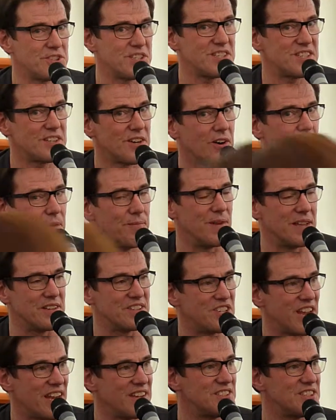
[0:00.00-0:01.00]
it up, it
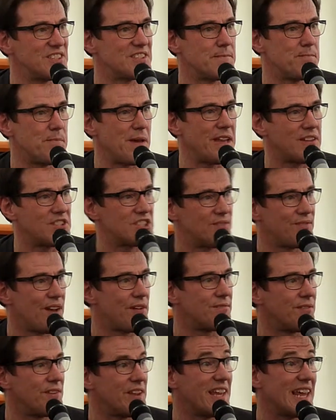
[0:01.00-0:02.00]
changes the pitch of
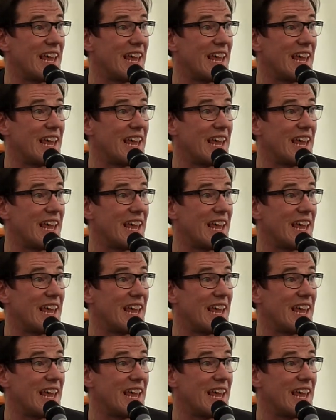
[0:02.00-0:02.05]
every